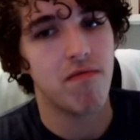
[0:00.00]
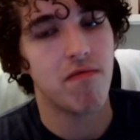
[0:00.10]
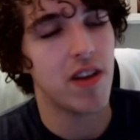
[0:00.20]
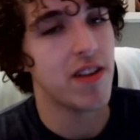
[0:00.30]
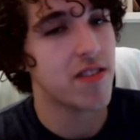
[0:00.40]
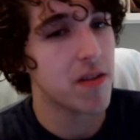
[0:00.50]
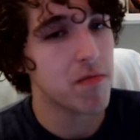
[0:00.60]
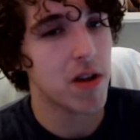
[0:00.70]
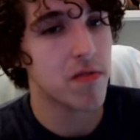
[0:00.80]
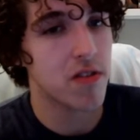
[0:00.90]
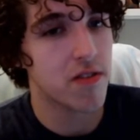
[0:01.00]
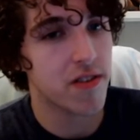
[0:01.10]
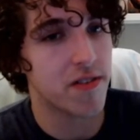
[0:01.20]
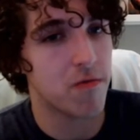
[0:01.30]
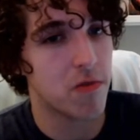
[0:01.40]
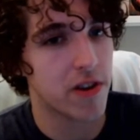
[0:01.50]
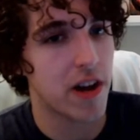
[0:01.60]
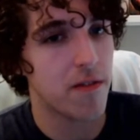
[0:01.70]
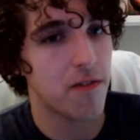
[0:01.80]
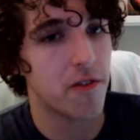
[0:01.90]
And sometimes it just doesn't work
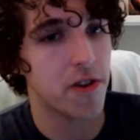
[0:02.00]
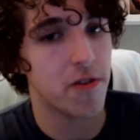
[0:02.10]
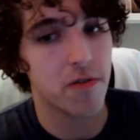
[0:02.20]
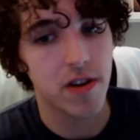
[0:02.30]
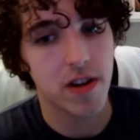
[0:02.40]
out for you.